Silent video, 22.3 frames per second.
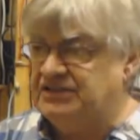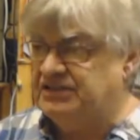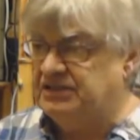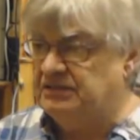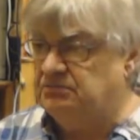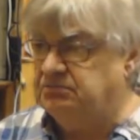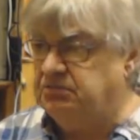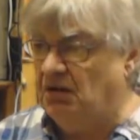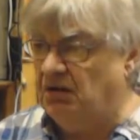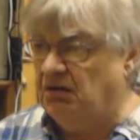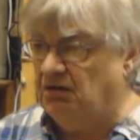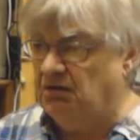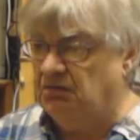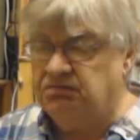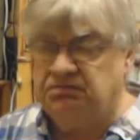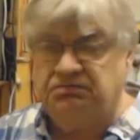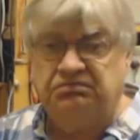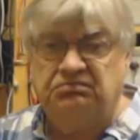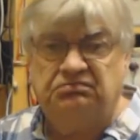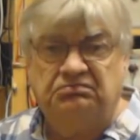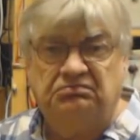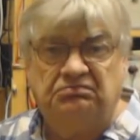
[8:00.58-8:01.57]
he said, well,
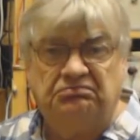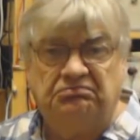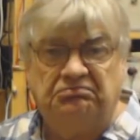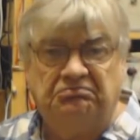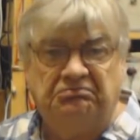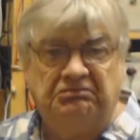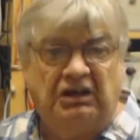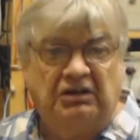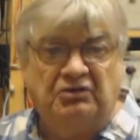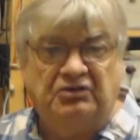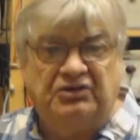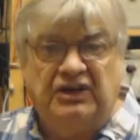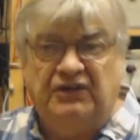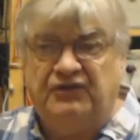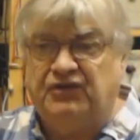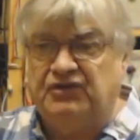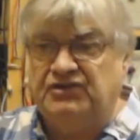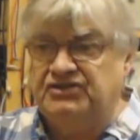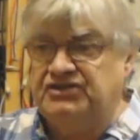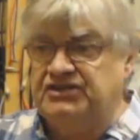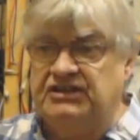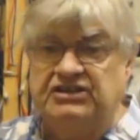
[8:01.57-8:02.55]
no
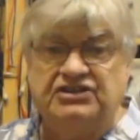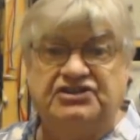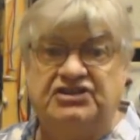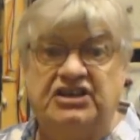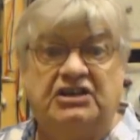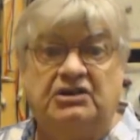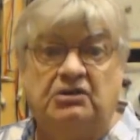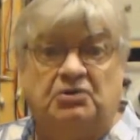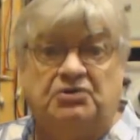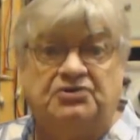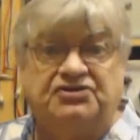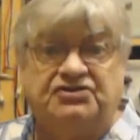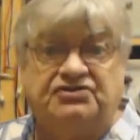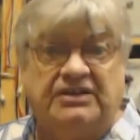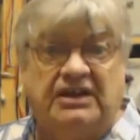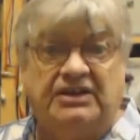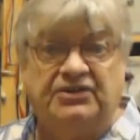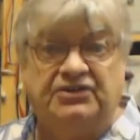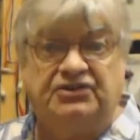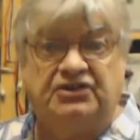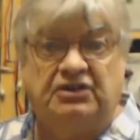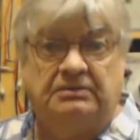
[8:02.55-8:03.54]
difference in signal
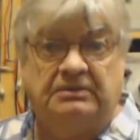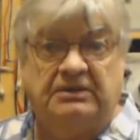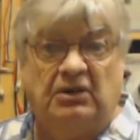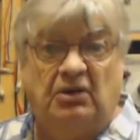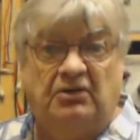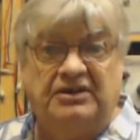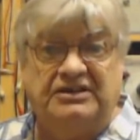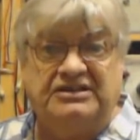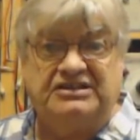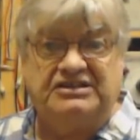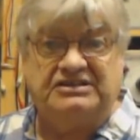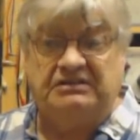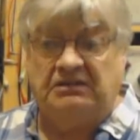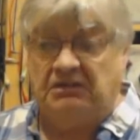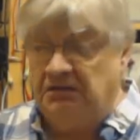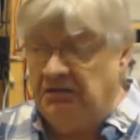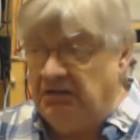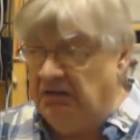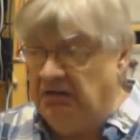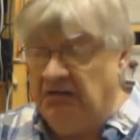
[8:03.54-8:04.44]
strength, to be honest.